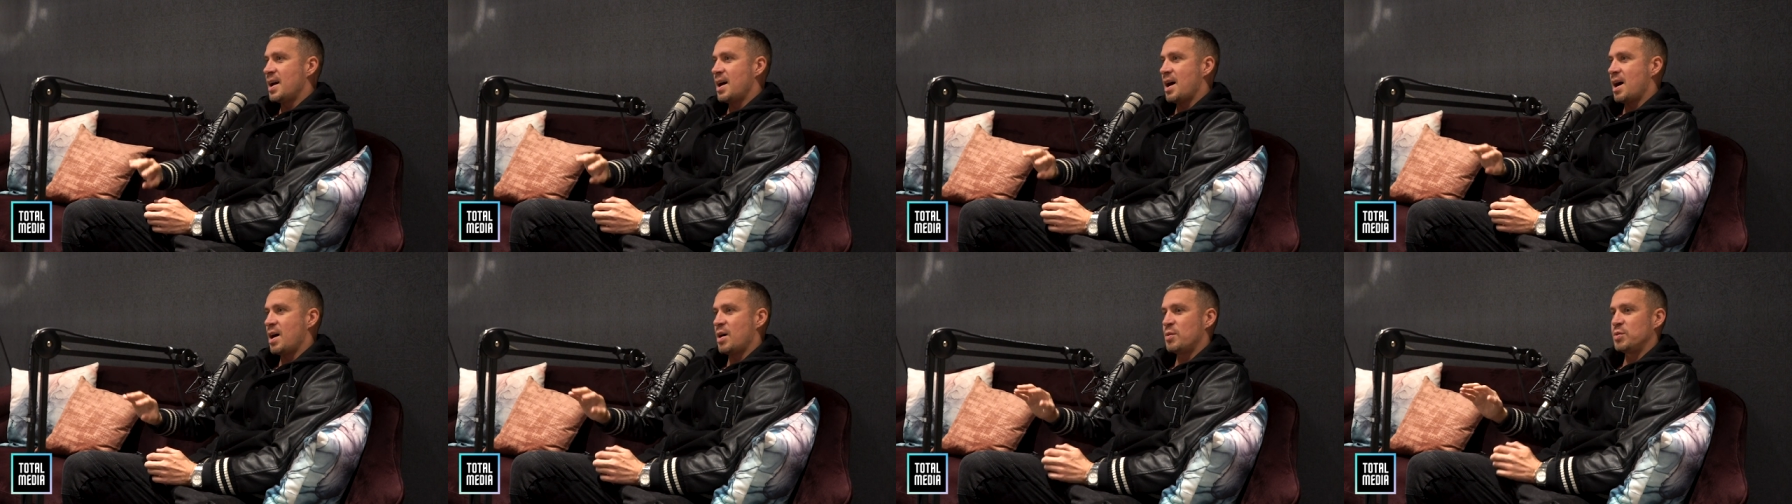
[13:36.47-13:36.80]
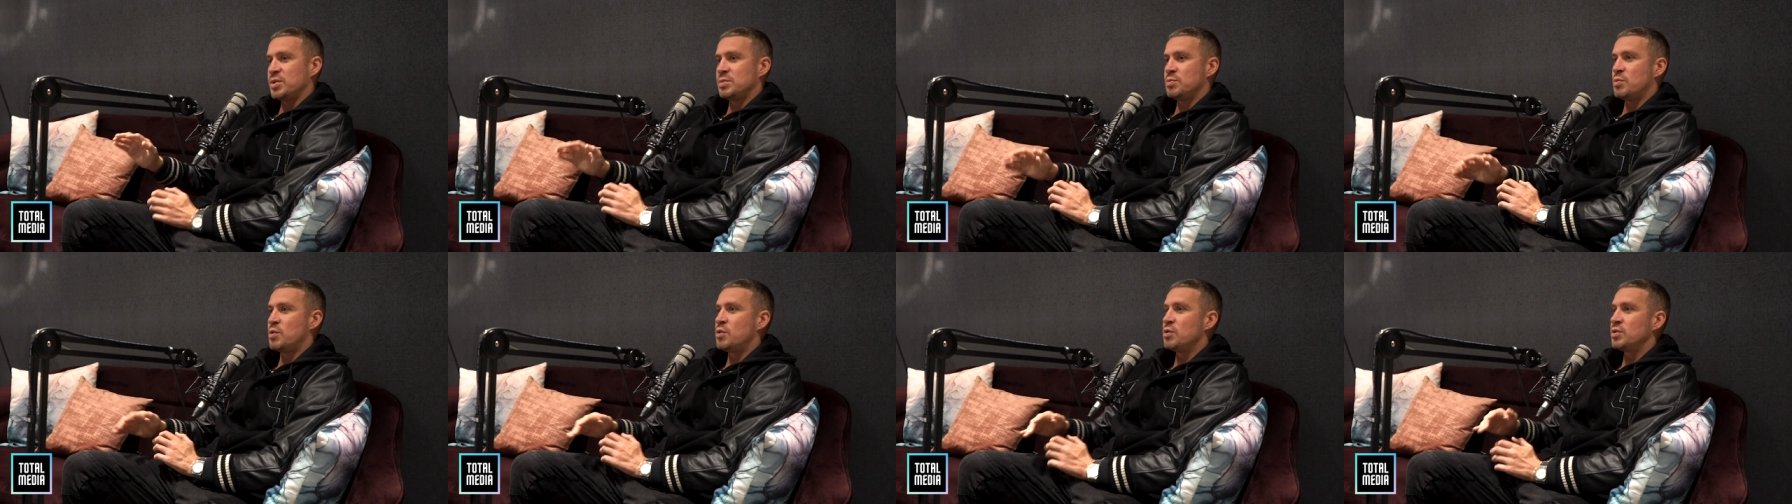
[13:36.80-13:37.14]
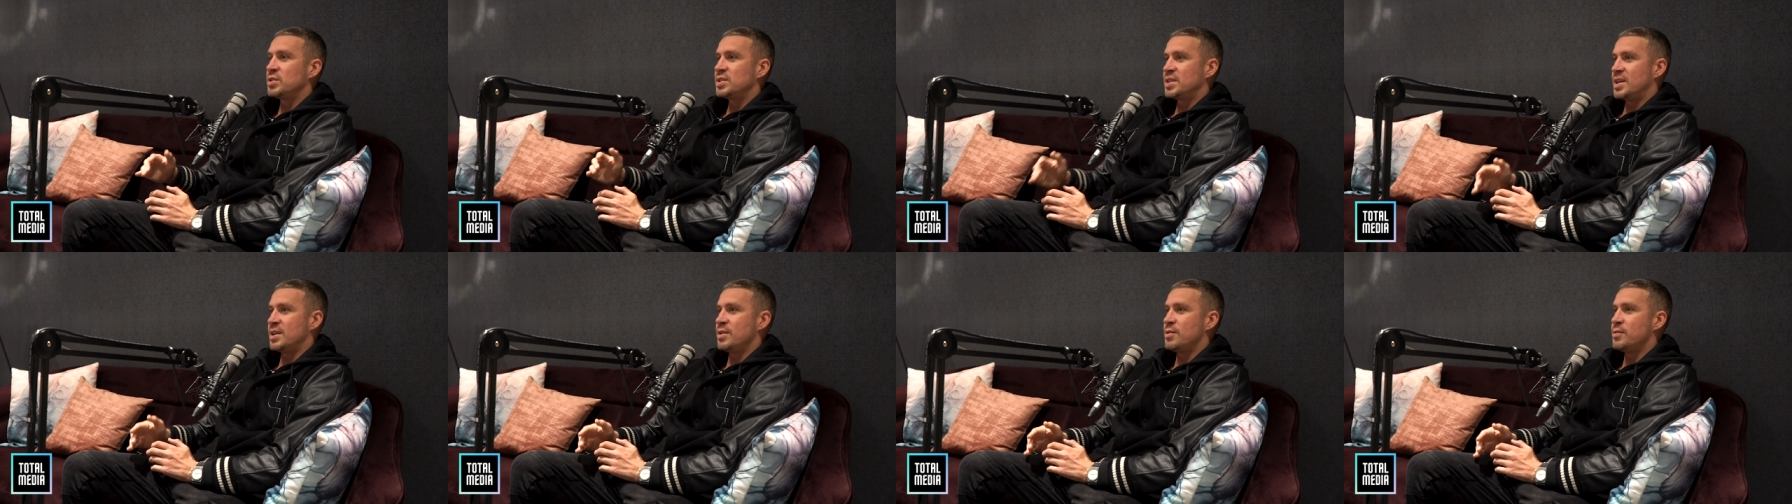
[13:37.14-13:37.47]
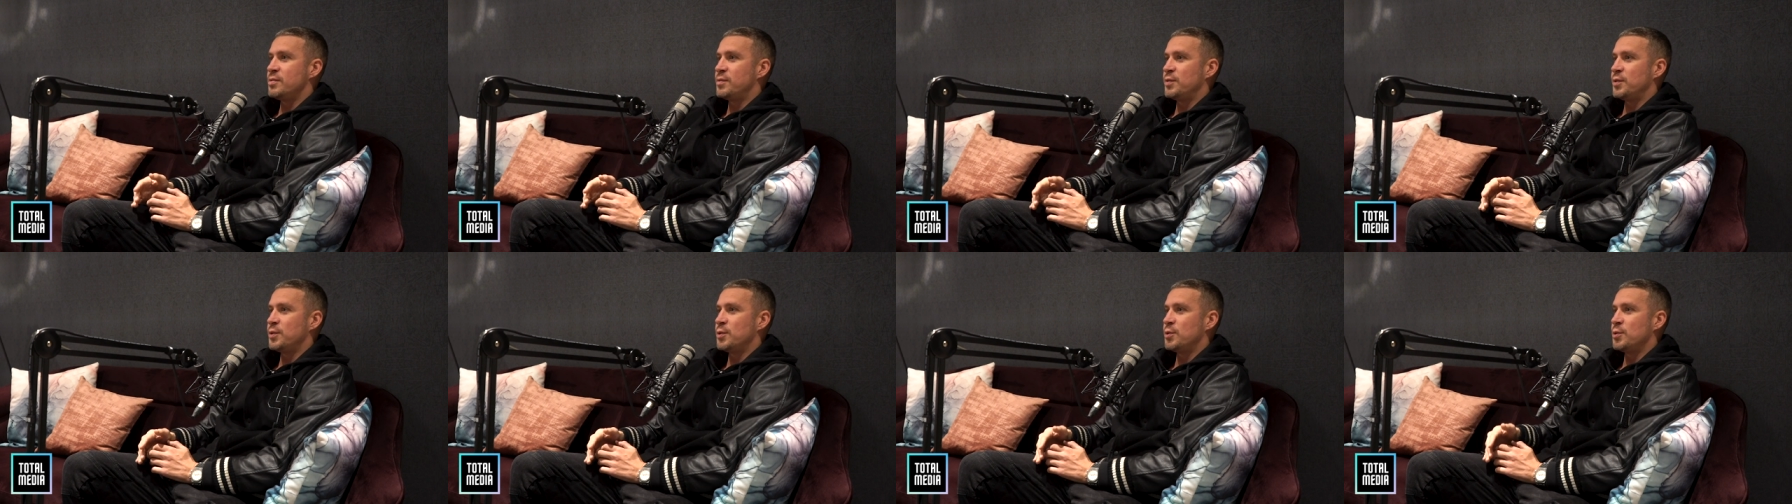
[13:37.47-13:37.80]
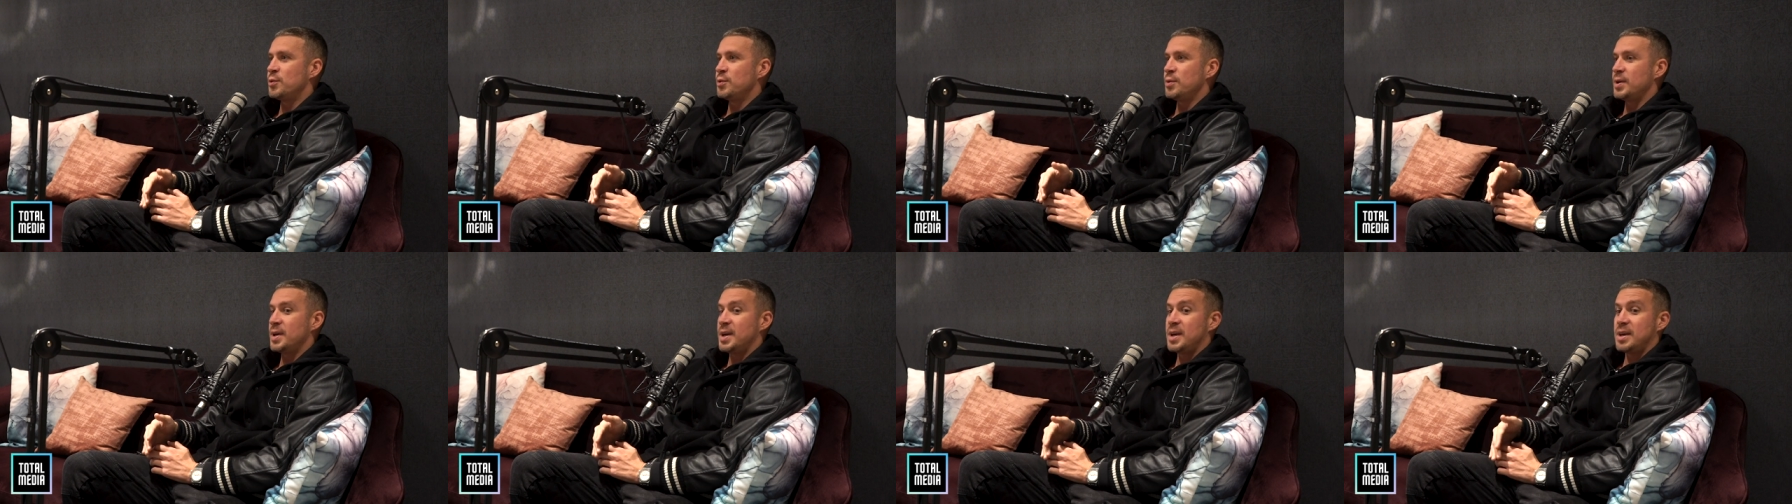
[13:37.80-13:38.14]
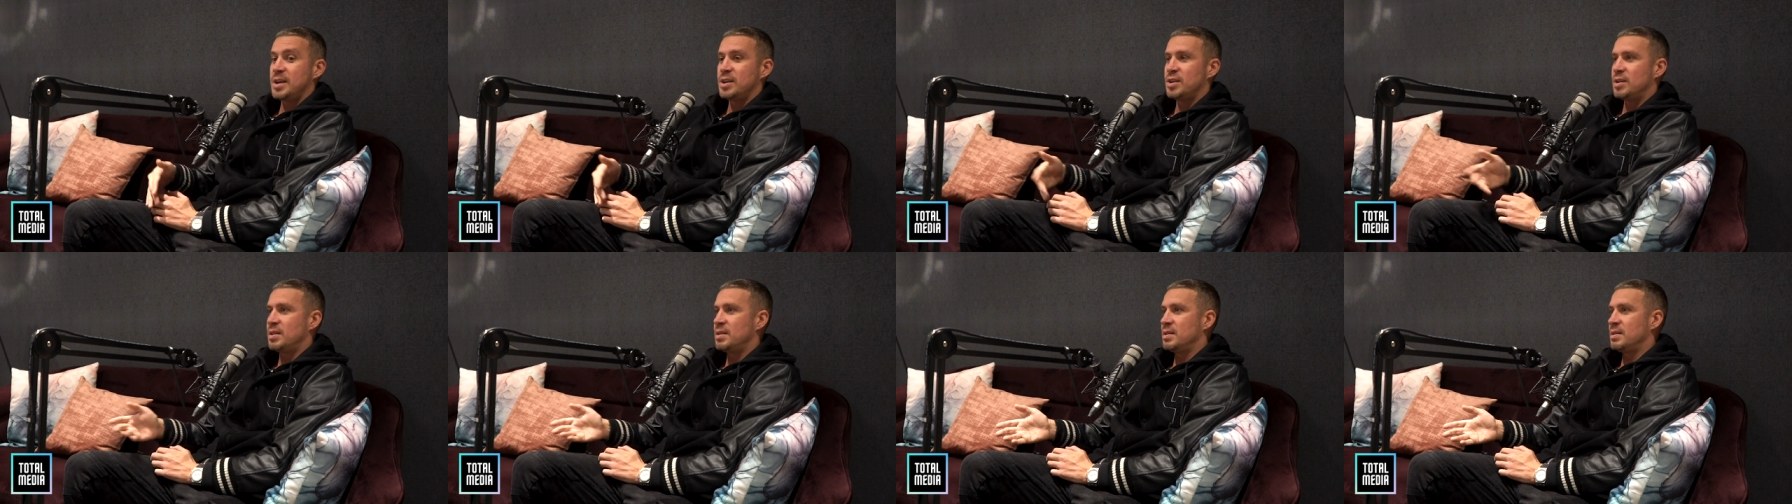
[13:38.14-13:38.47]
I was more skillful,
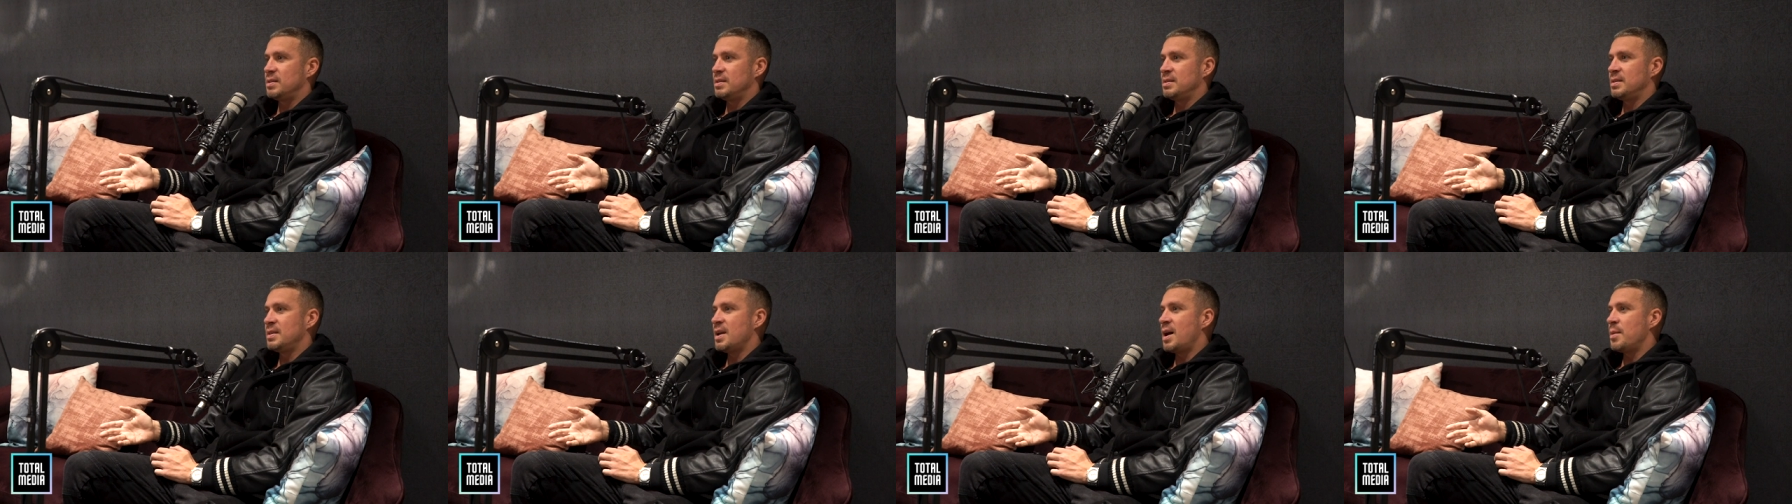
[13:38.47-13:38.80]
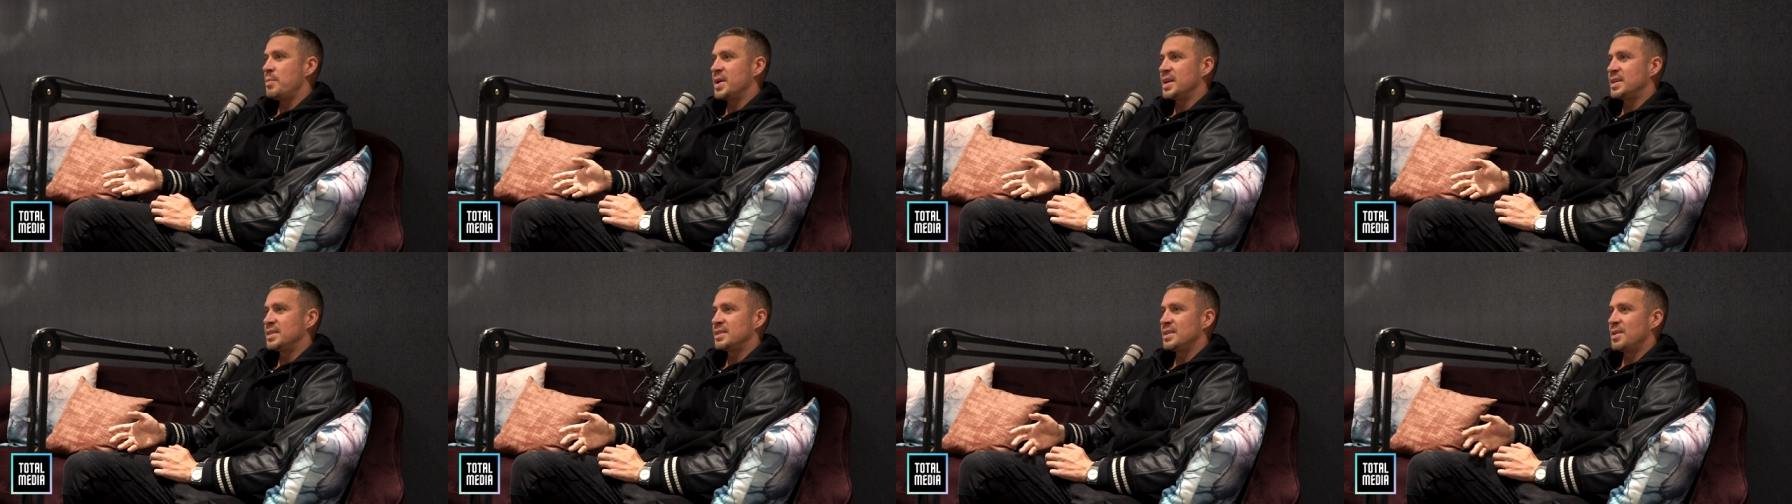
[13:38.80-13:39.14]
nutmeg